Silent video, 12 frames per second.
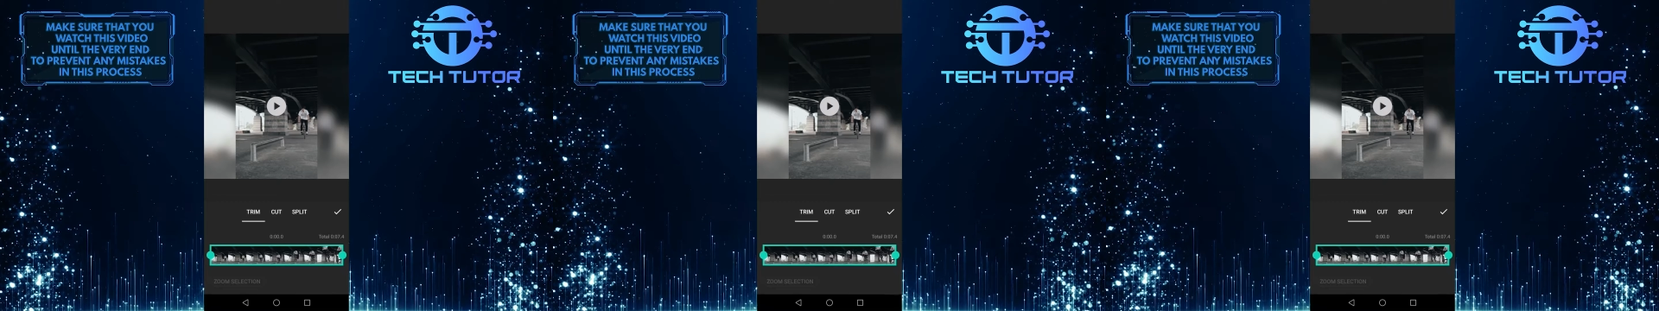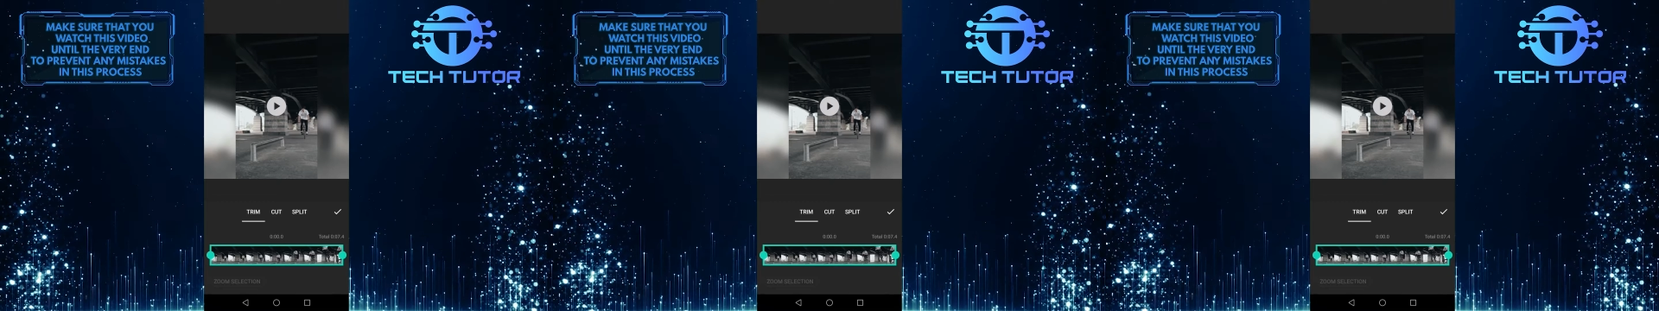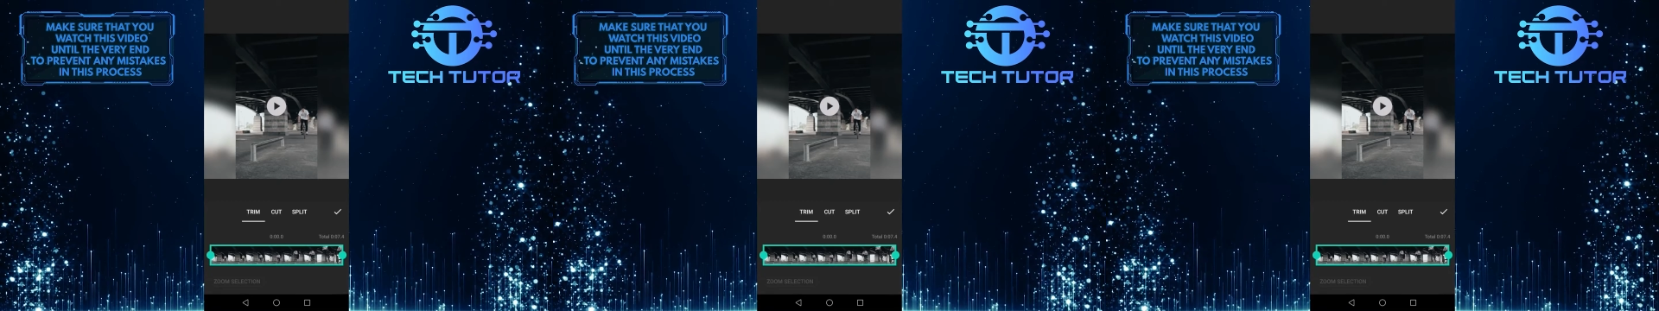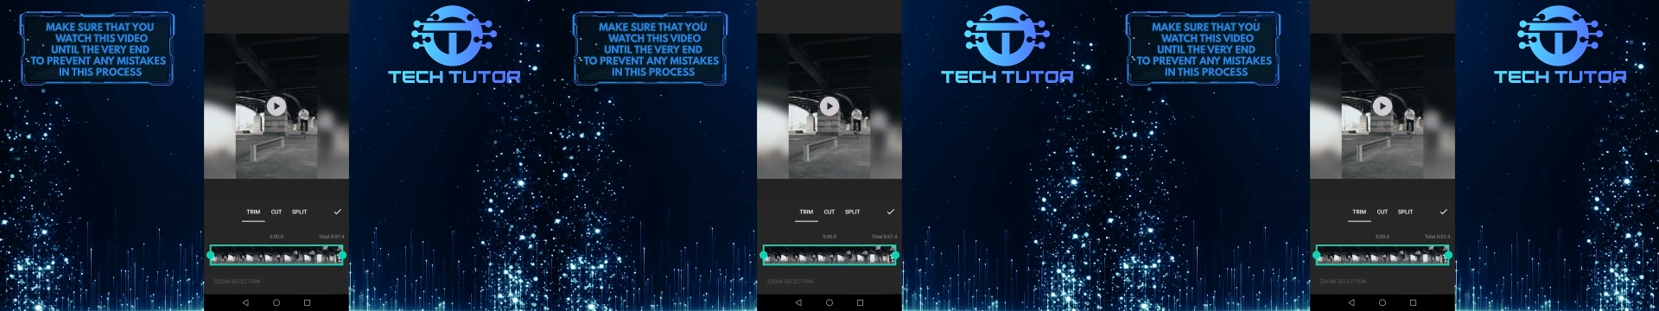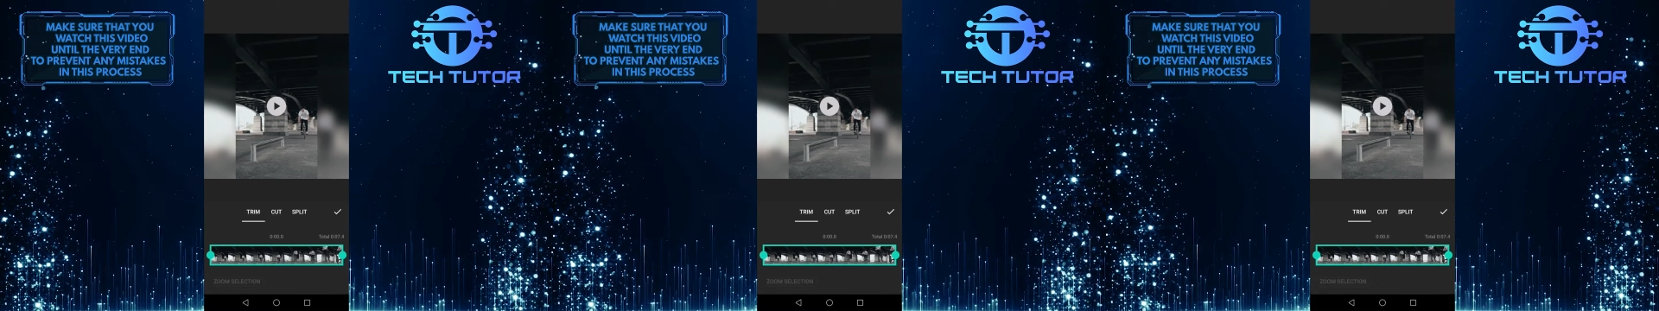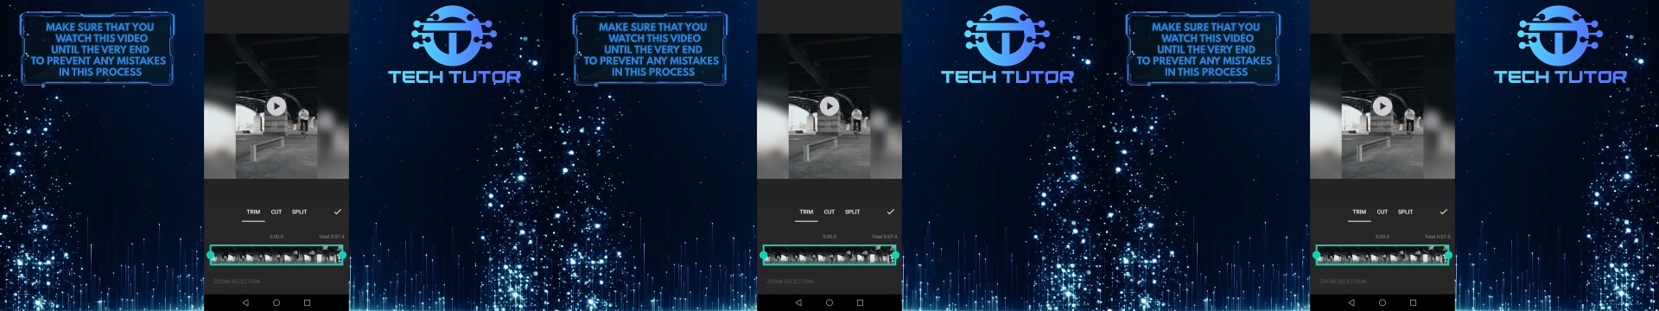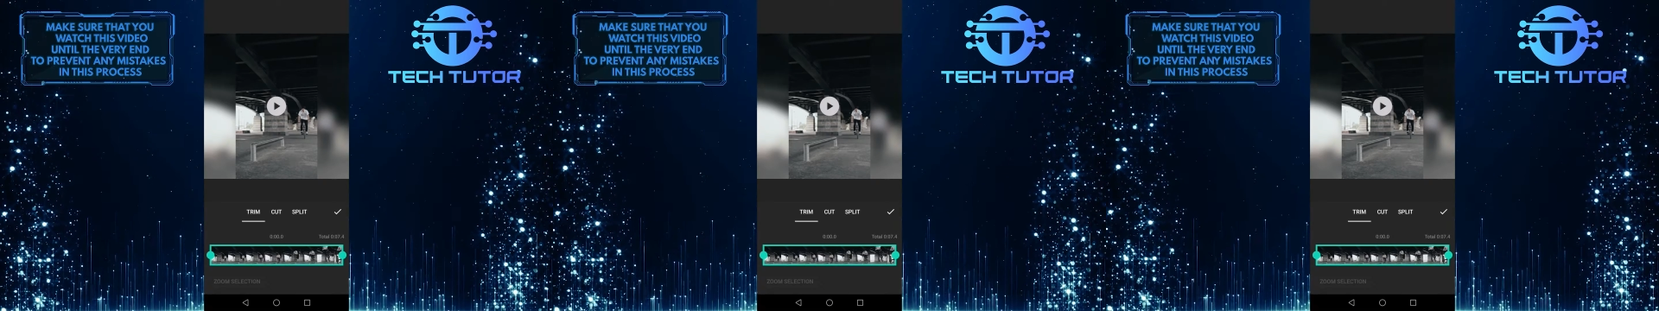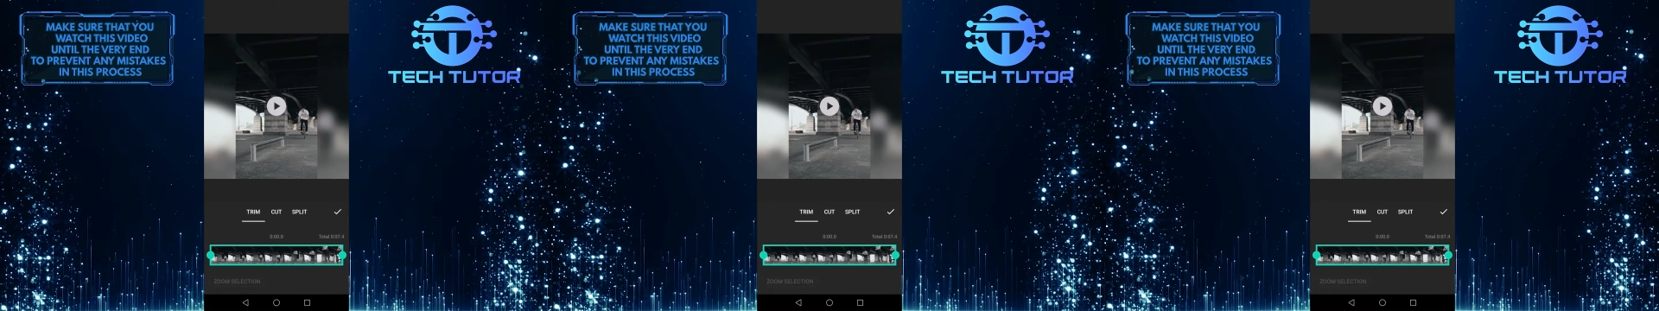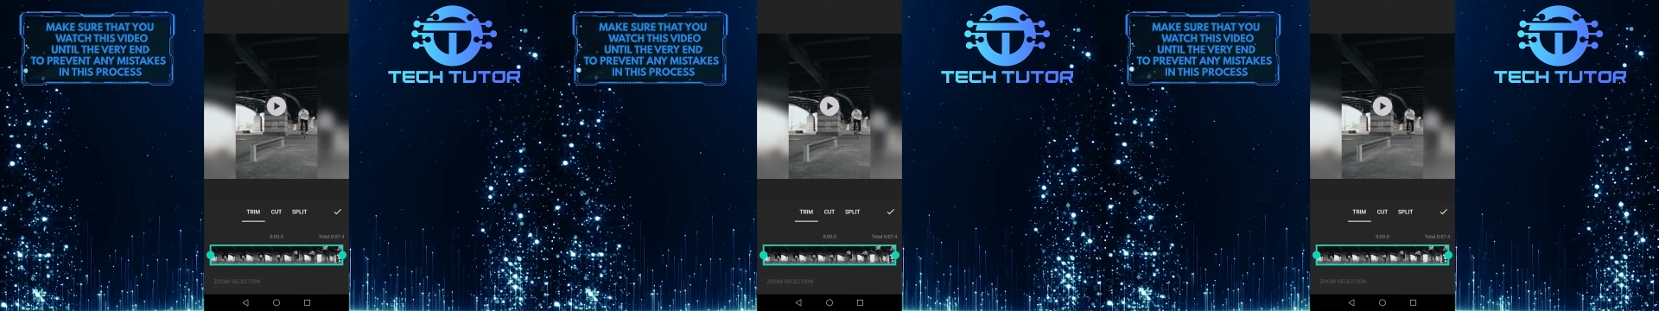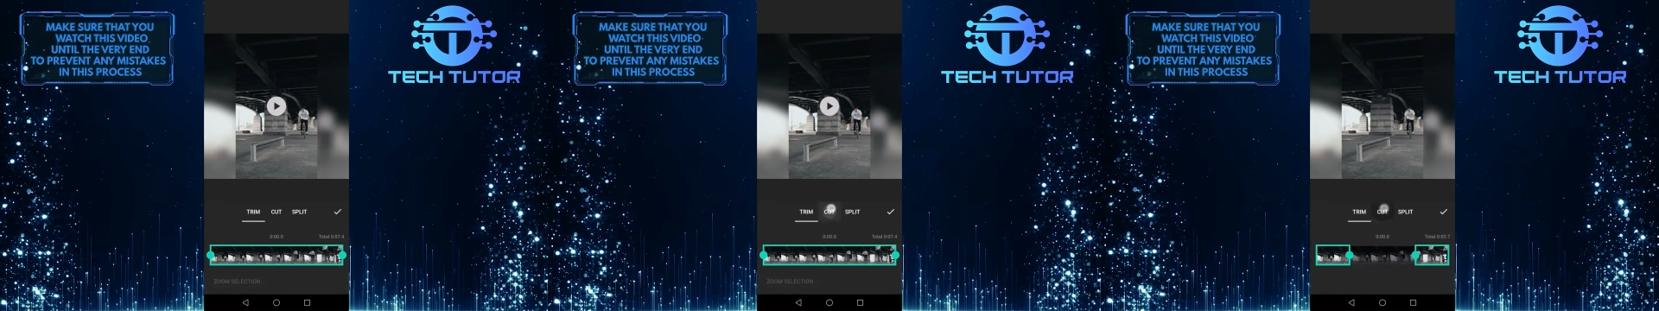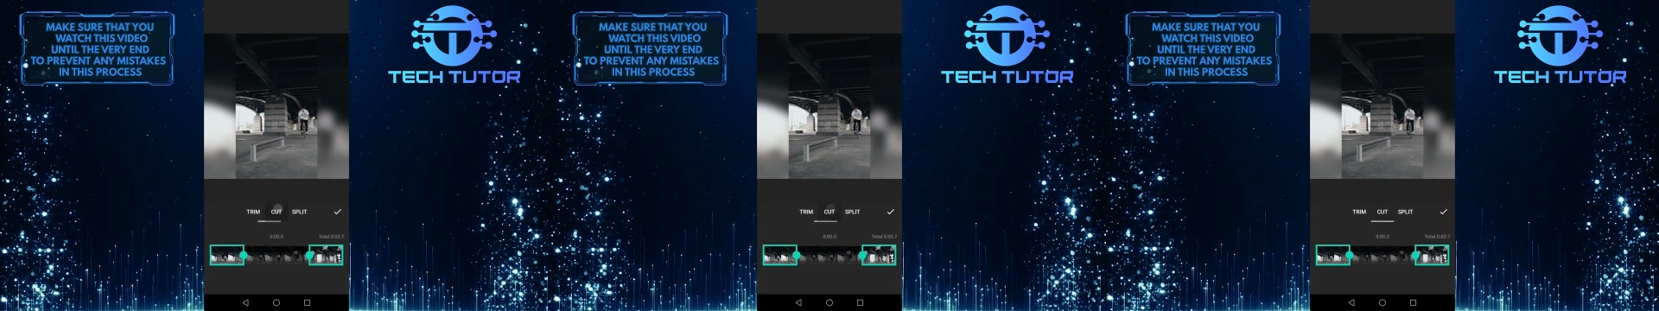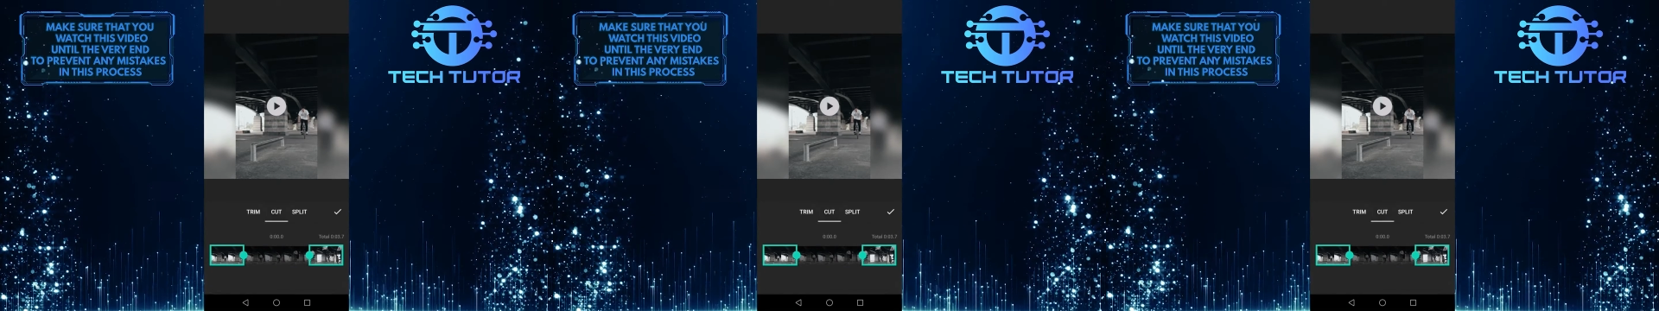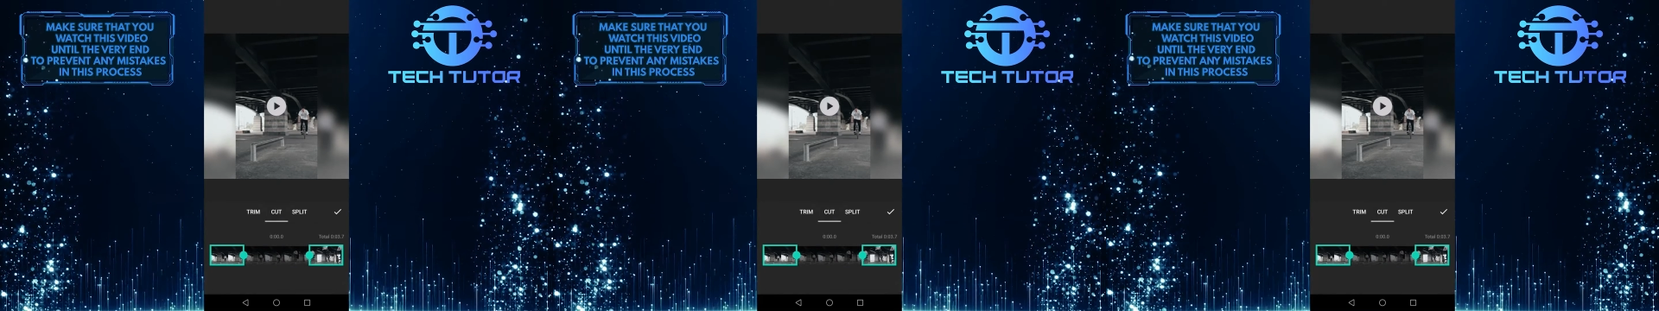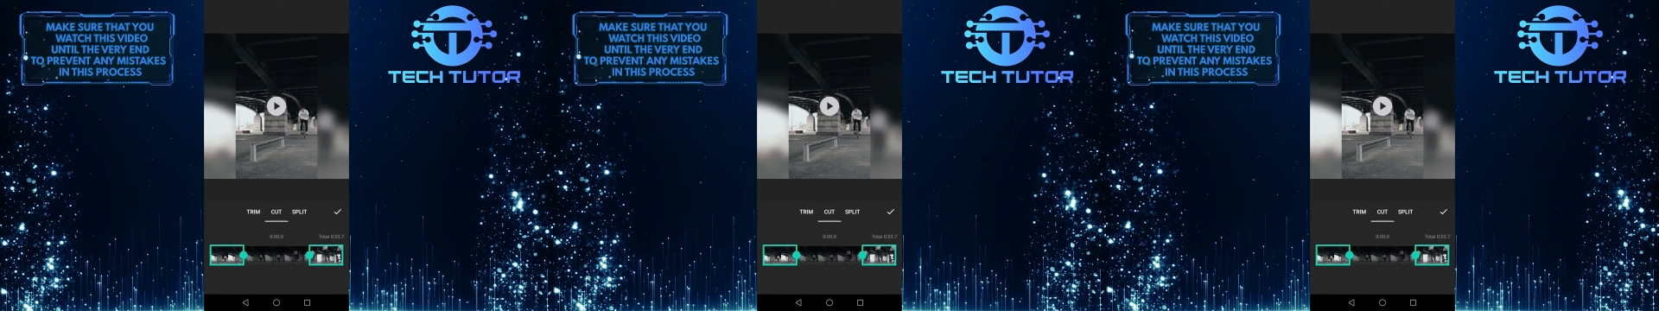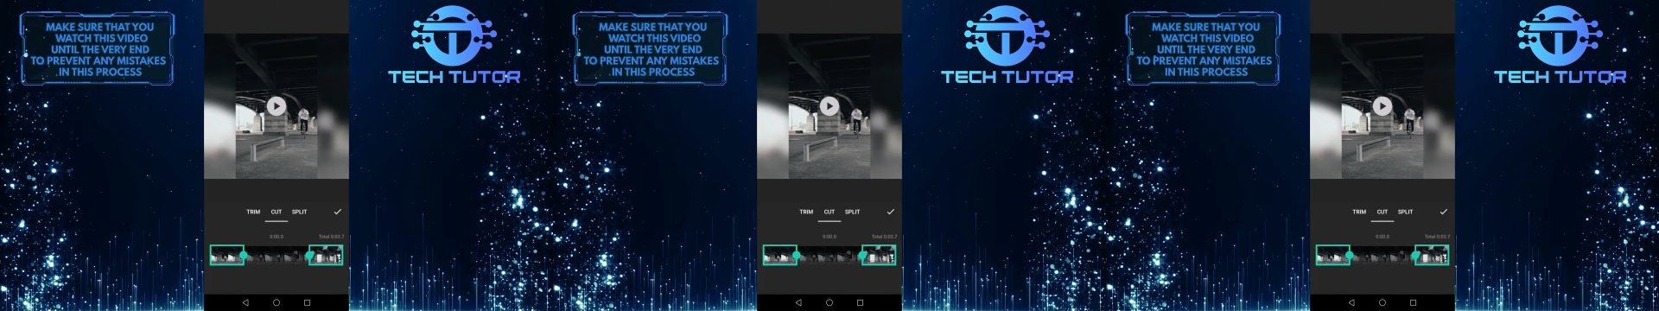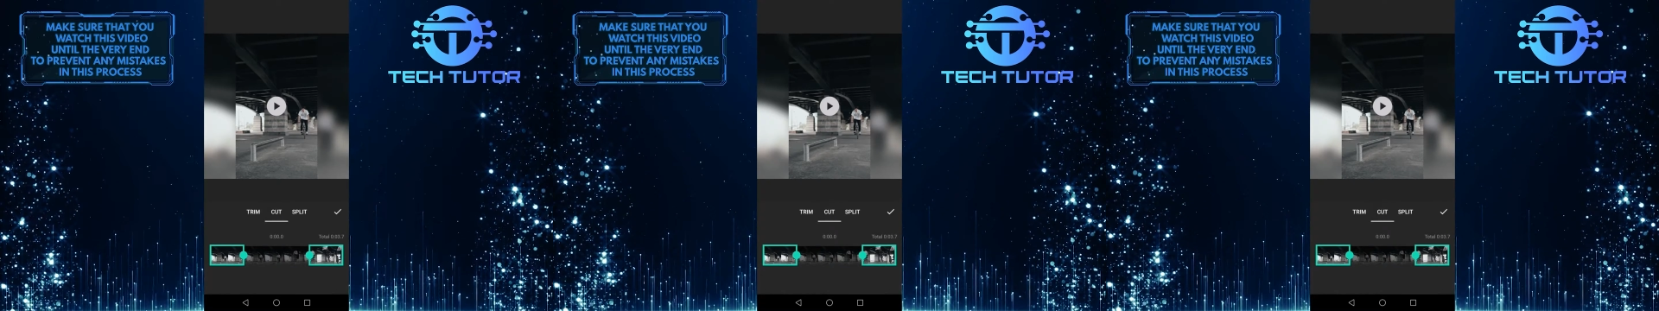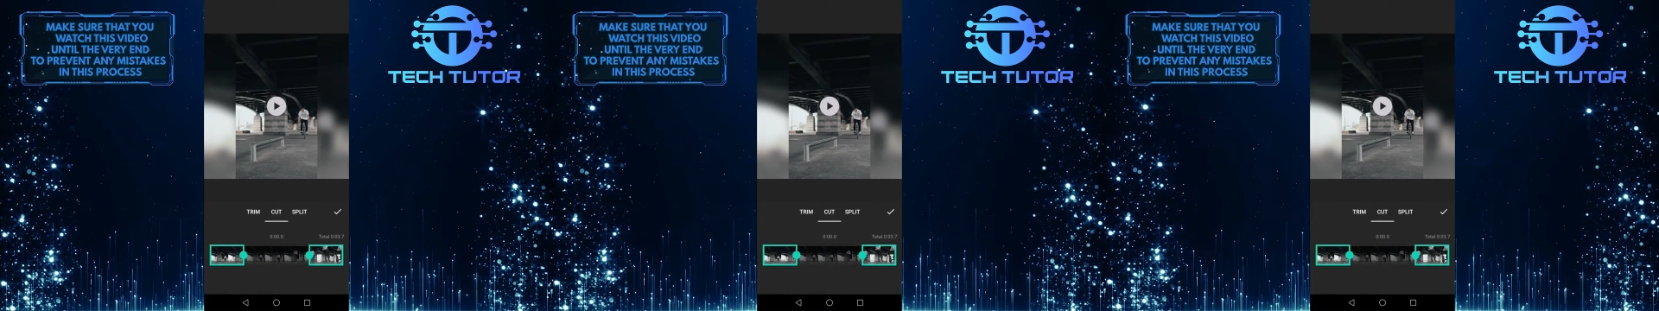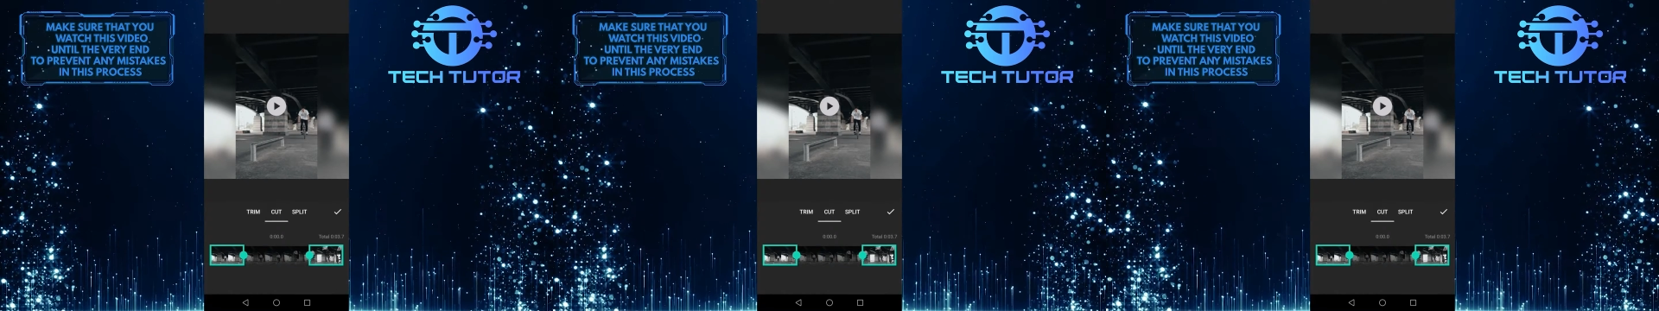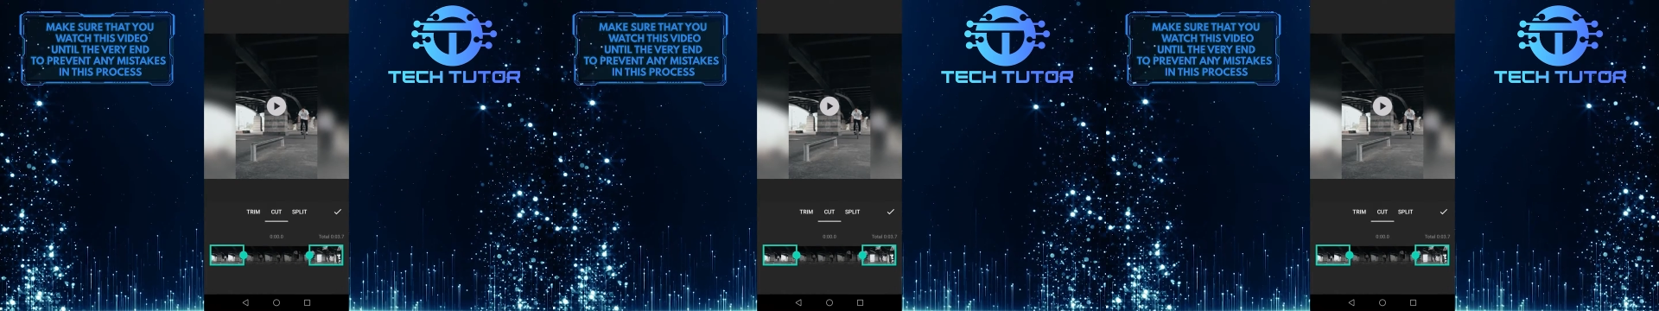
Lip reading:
Nobody's mouth can be seen.